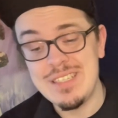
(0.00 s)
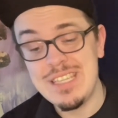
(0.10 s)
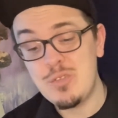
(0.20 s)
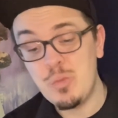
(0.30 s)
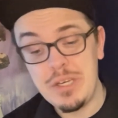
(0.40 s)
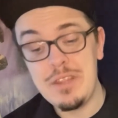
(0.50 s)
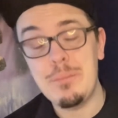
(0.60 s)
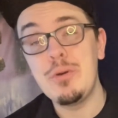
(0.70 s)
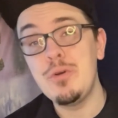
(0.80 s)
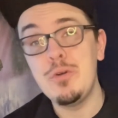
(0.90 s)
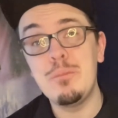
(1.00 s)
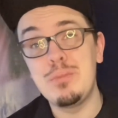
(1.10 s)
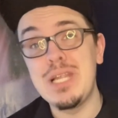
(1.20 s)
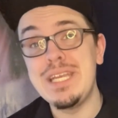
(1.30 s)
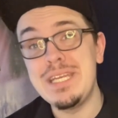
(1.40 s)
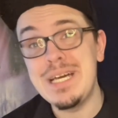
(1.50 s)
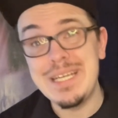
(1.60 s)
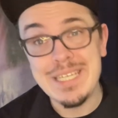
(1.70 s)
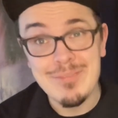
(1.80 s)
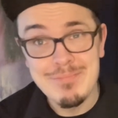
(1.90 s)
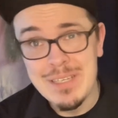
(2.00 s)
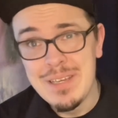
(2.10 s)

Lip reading: and that's Winnie the Pooh, Blood and Honey.